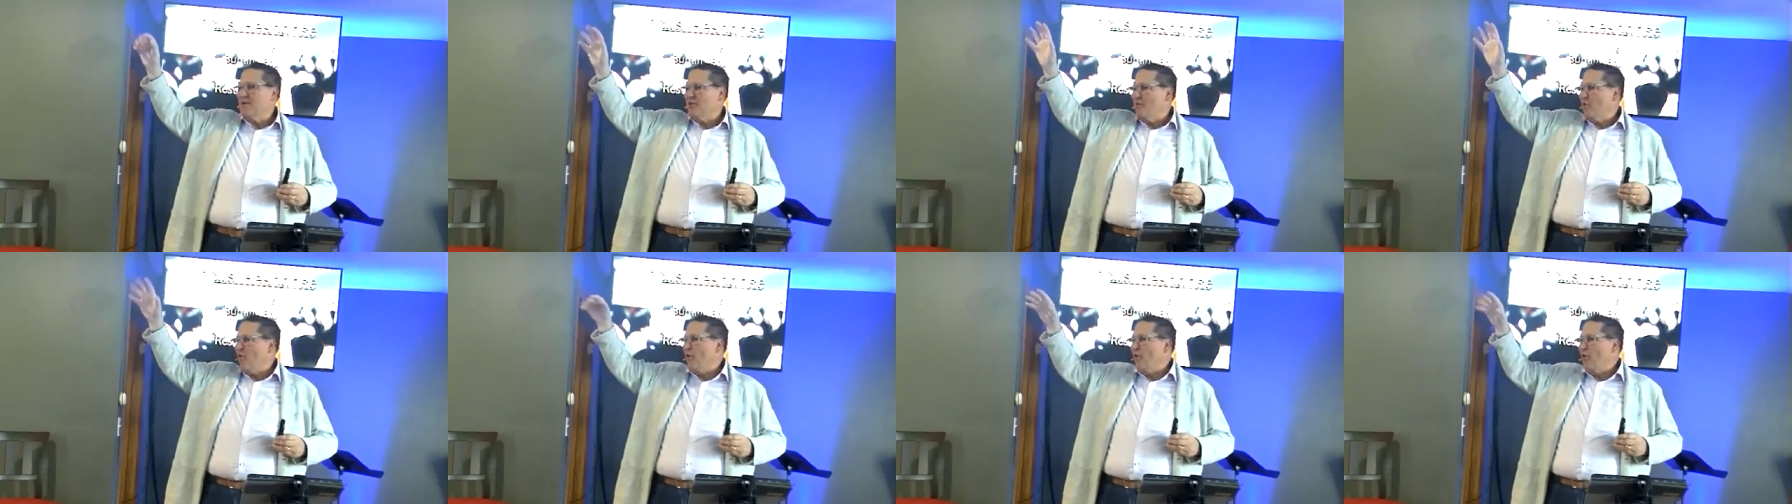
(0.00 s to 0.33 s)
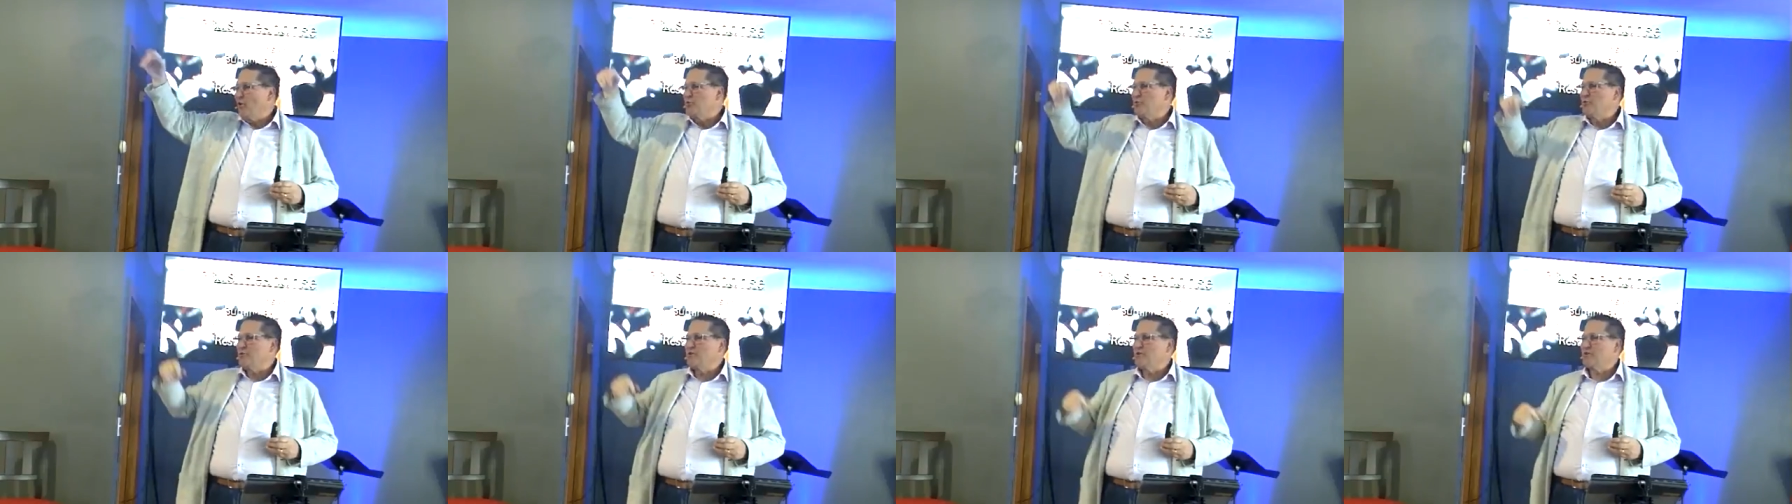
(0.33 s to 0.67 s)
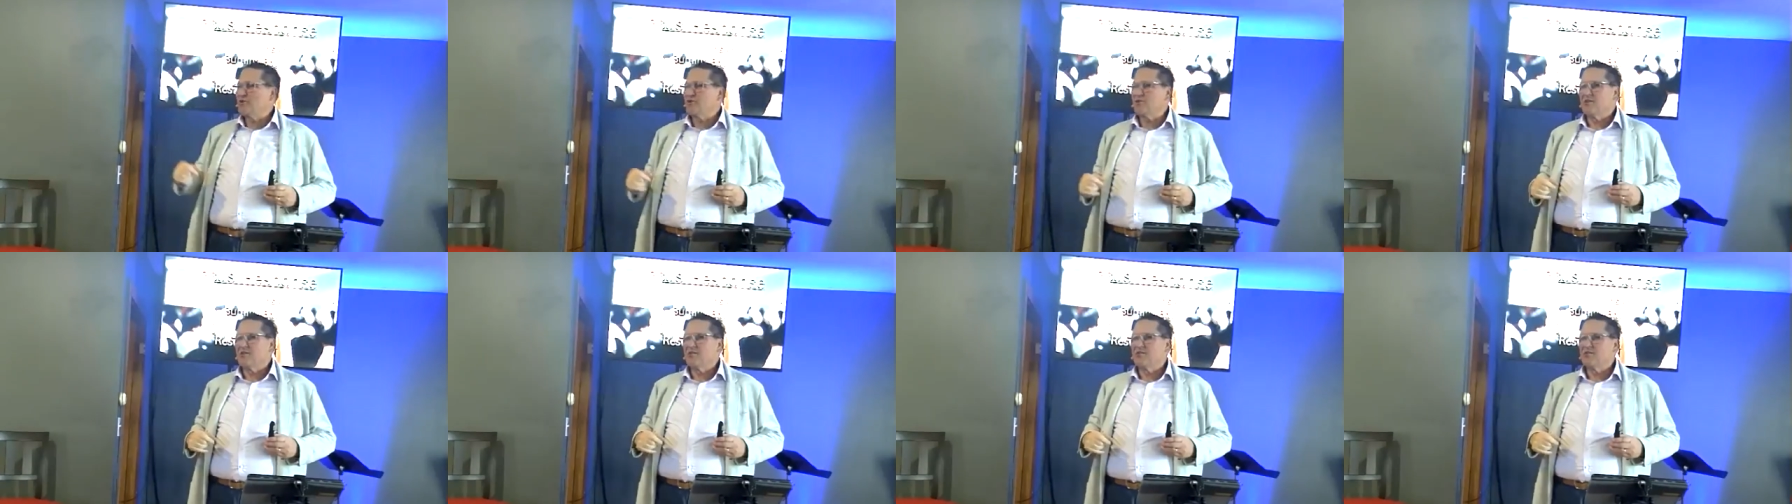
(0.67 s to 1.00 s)
and oral
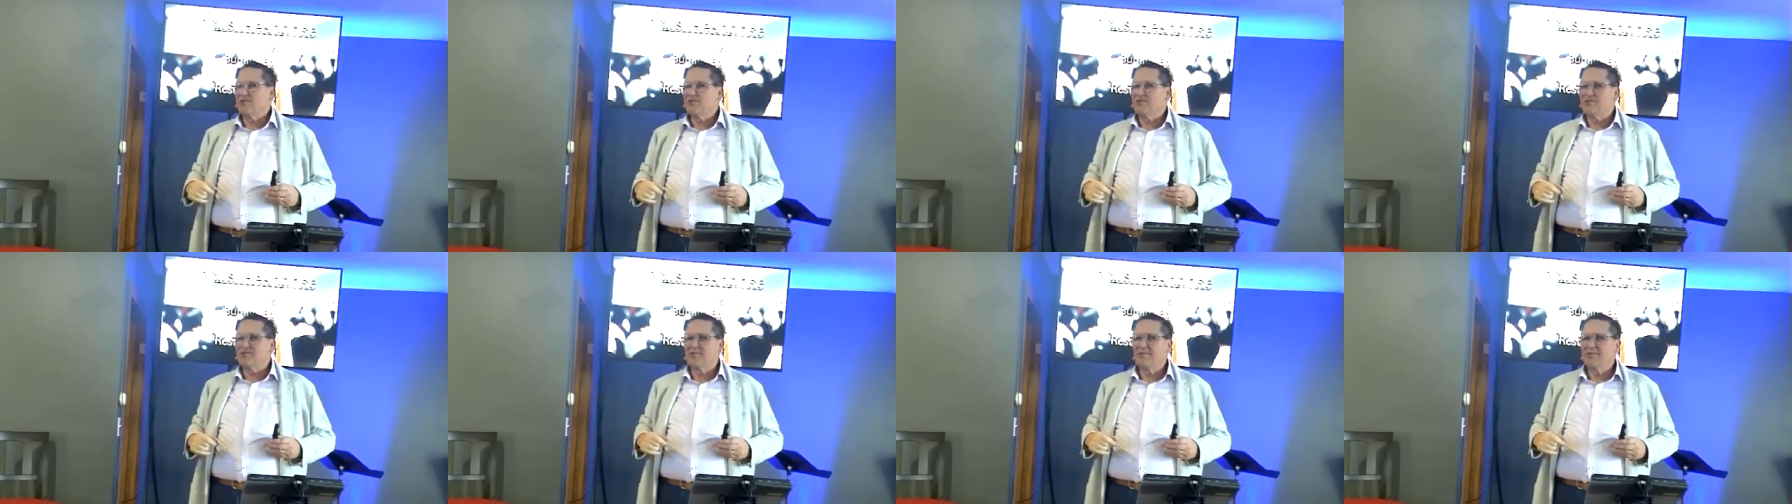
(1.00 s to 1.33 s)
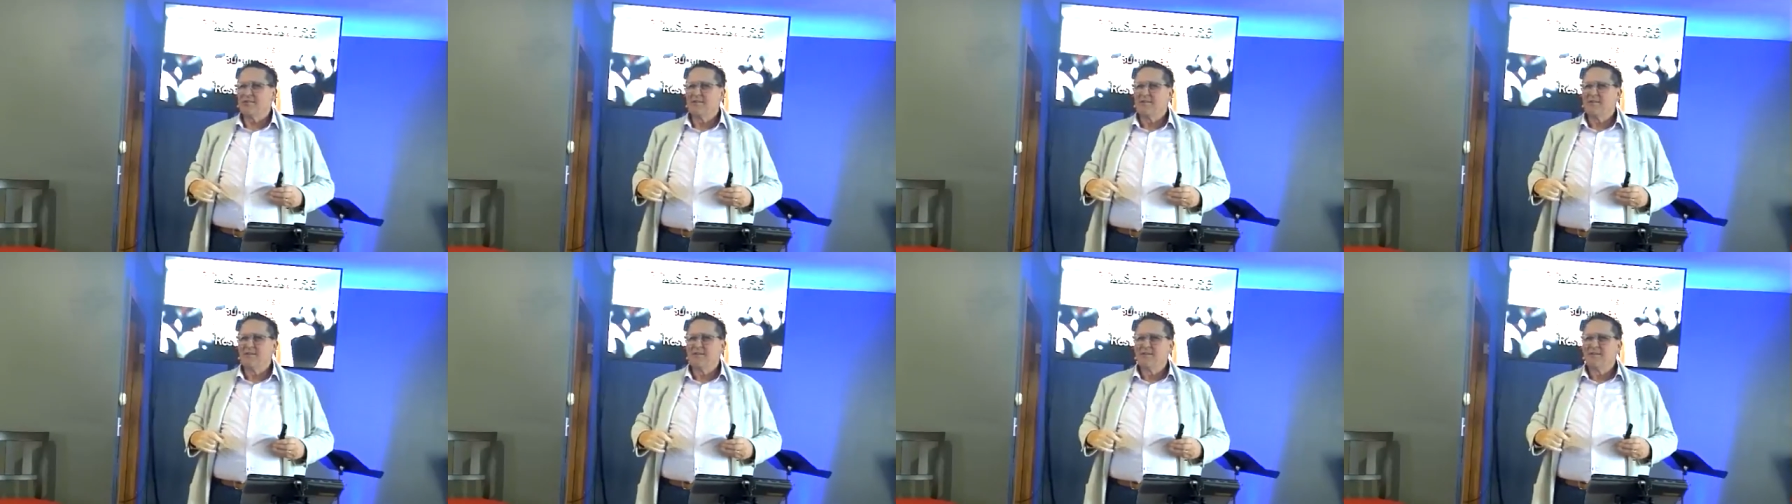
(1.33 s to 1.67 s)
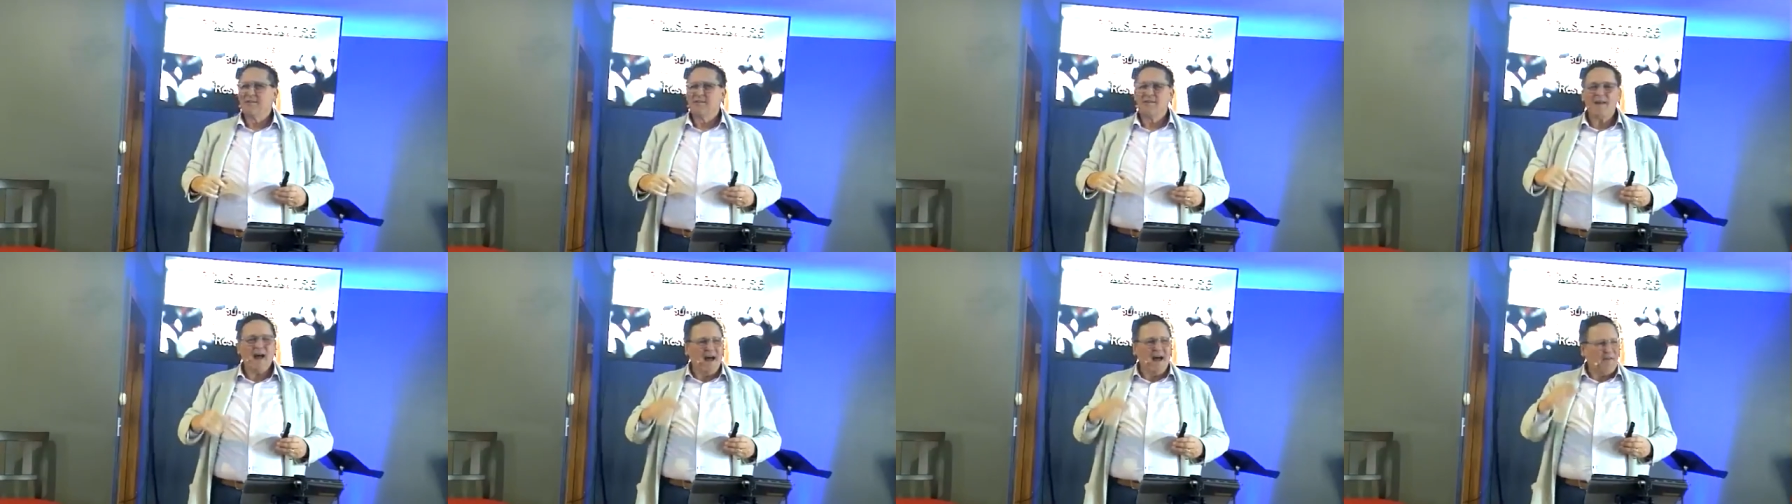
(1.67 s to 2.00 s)
traditions,
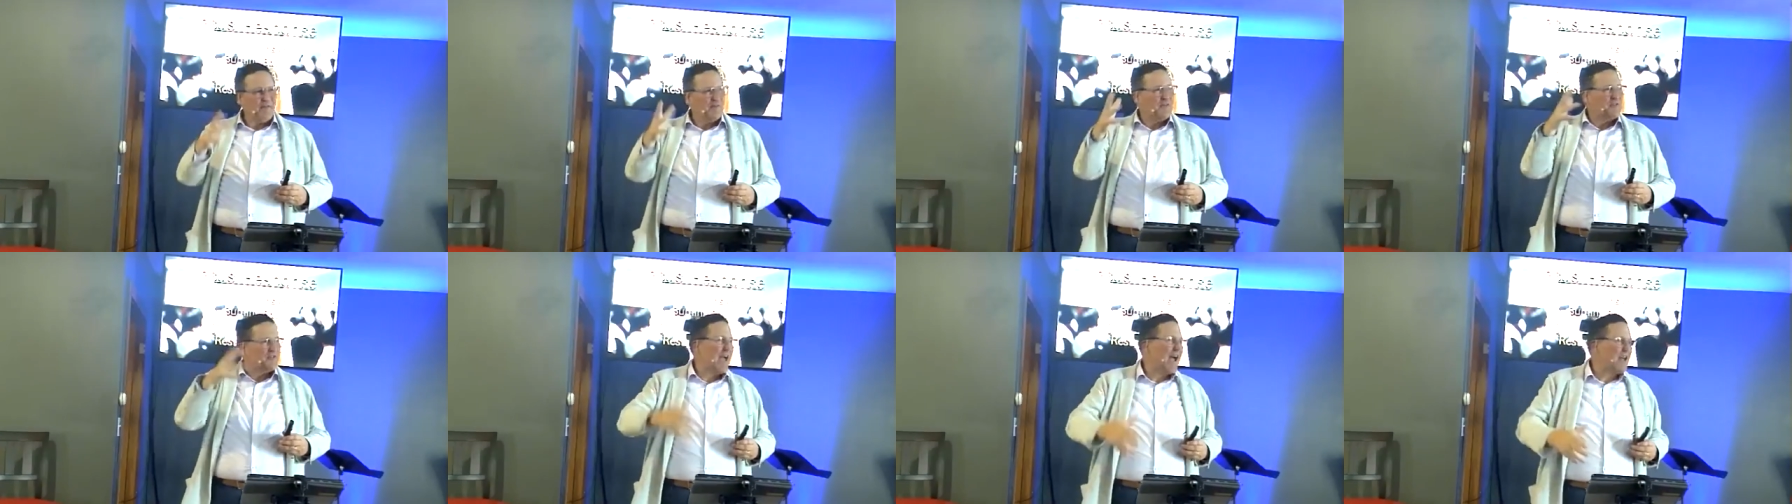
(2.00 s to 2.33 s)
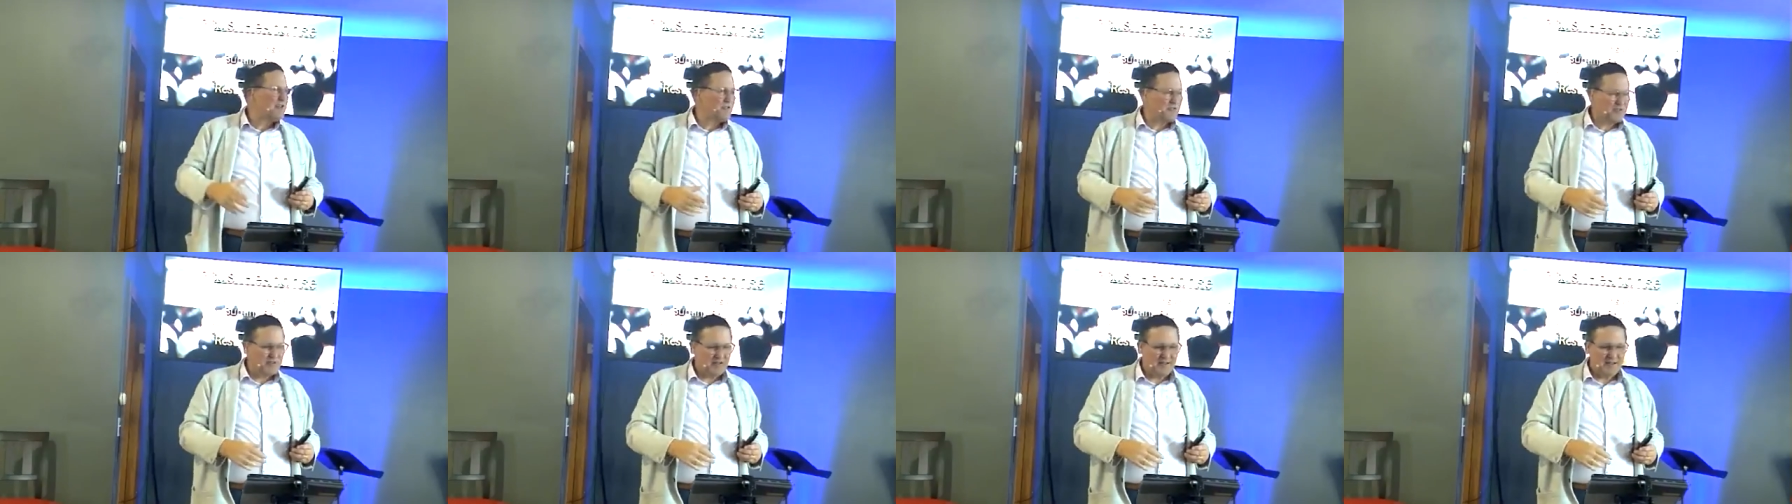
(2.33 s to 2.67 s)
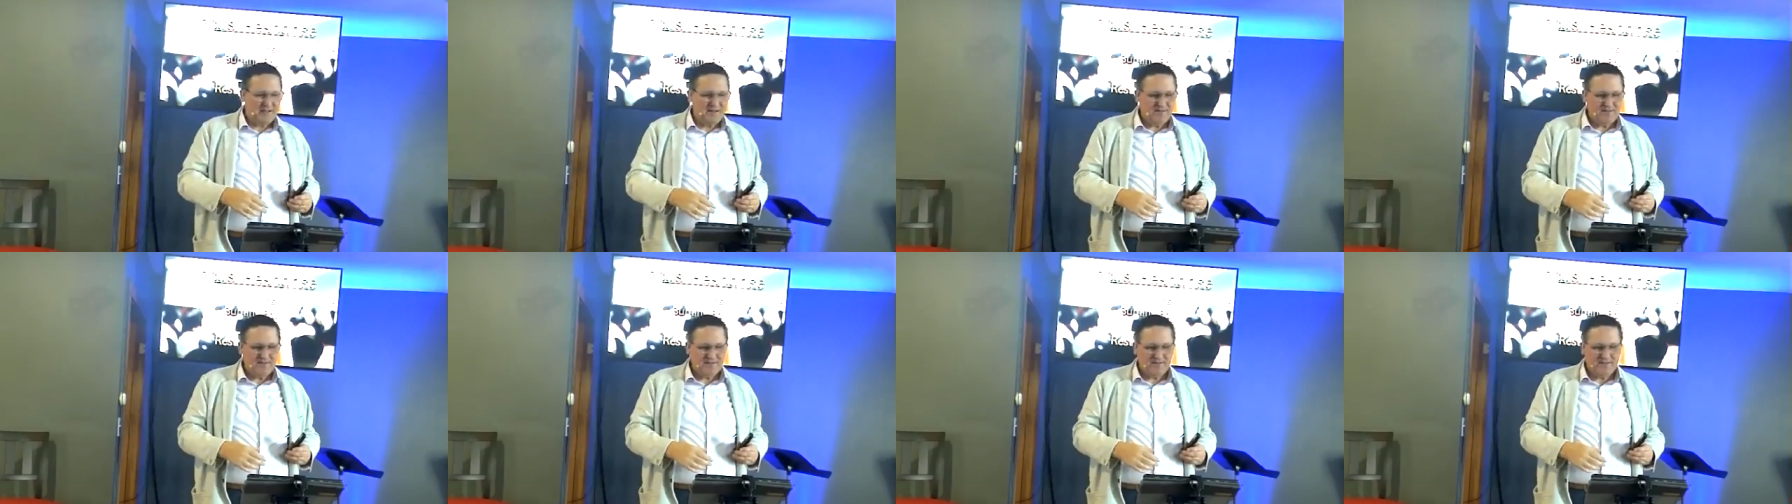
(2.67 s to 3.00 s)
not the
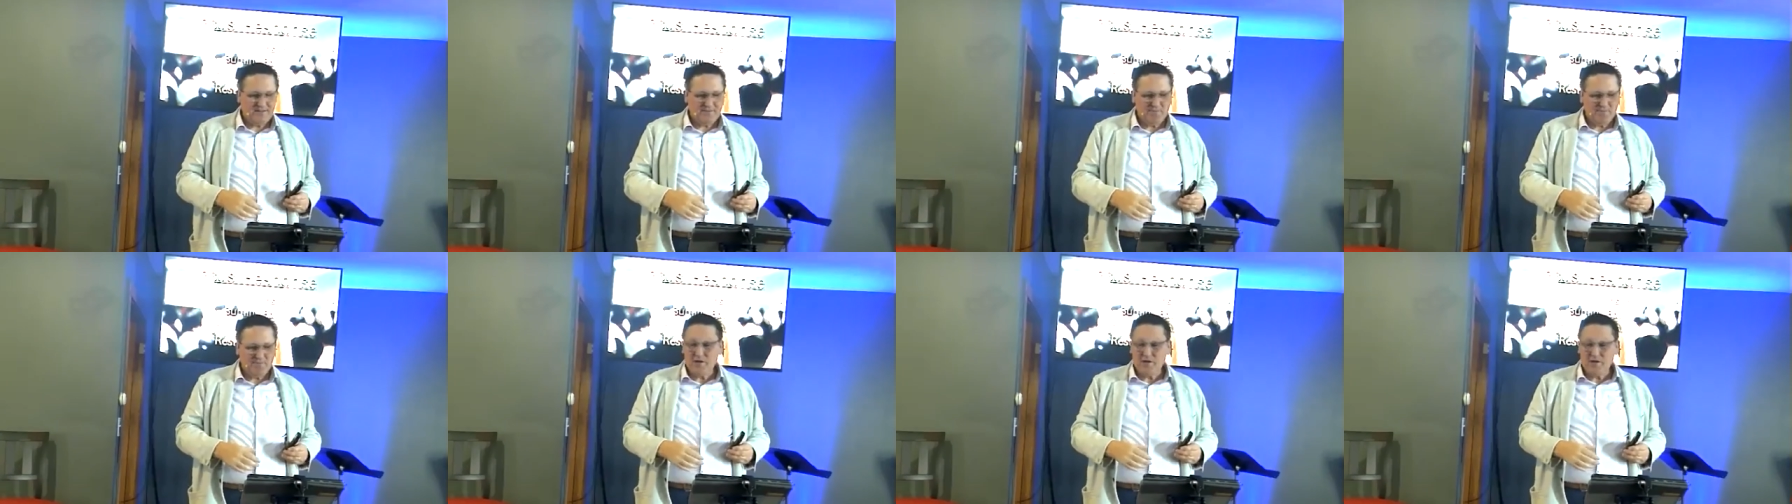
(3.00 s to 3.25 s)
Sadducees.